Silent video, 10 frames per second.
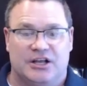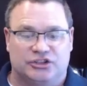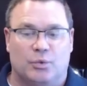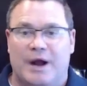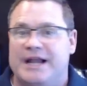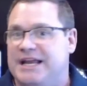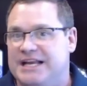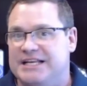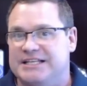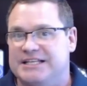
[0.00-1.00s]
So when
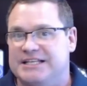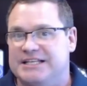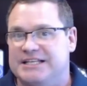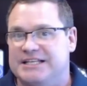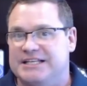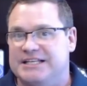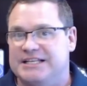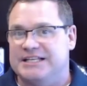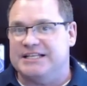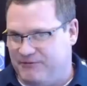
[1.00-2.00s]
he's done, right
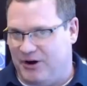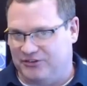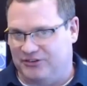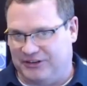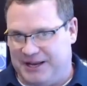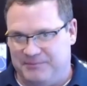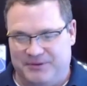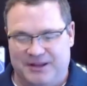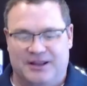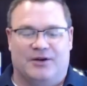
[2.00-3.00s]
before he falls asleep,
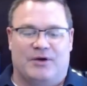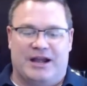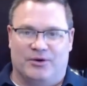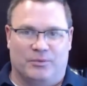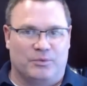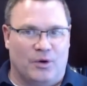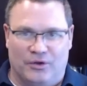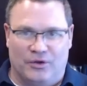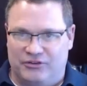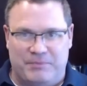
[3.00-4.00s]
like he'll
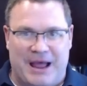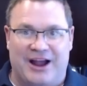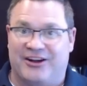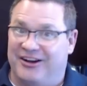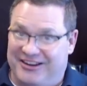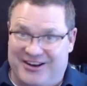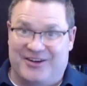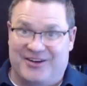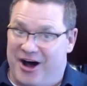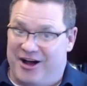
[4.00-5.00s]
roll this back, you
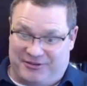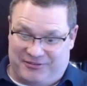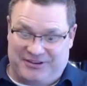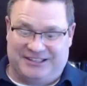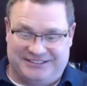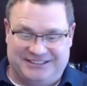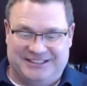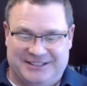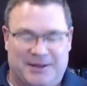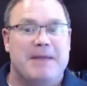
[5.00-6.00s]
know, off of his
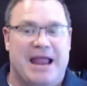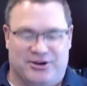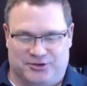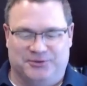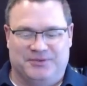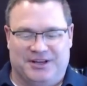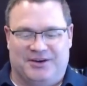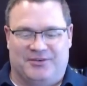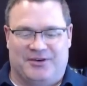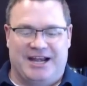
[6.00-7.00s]
mandrel,
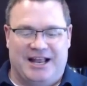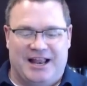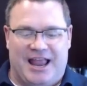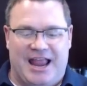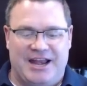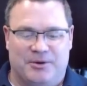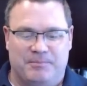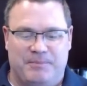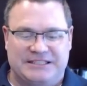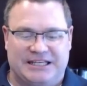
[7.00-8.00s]
right? And he'll
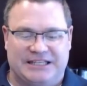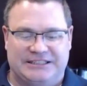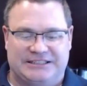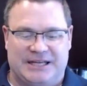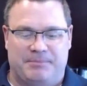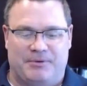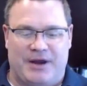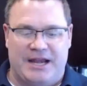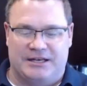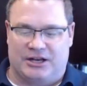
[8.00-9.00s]
basically
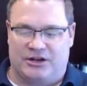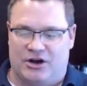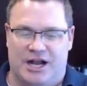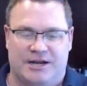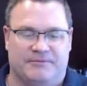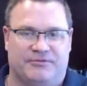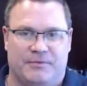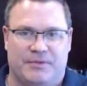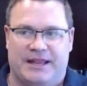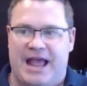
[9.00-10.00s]
separate the condom
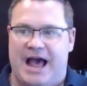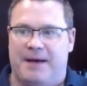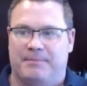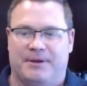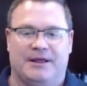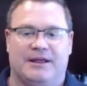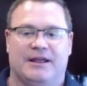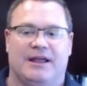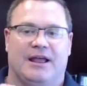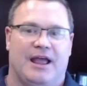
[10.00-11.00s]
from the cap,
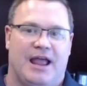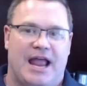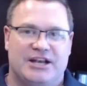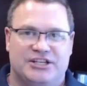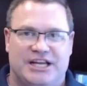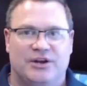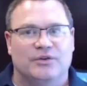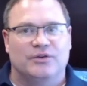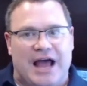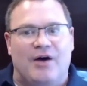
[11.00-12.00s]
and
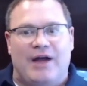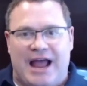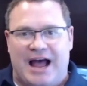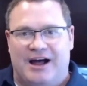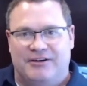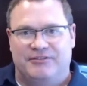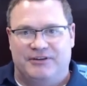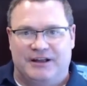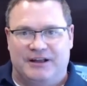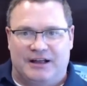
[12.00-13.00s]
he'll now have
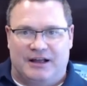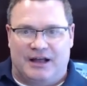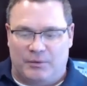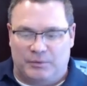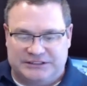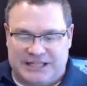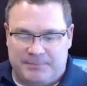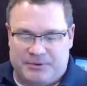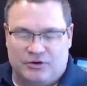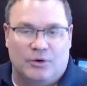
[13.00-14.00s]
a
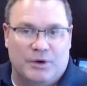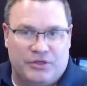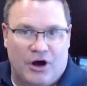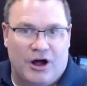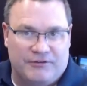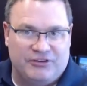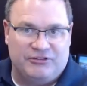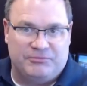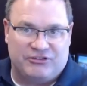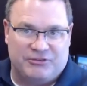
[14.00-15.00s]
receptacle with all of his
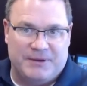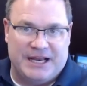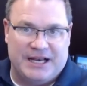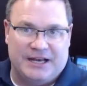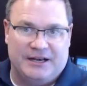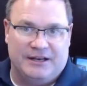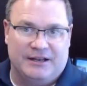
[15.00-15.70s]
specimen in it.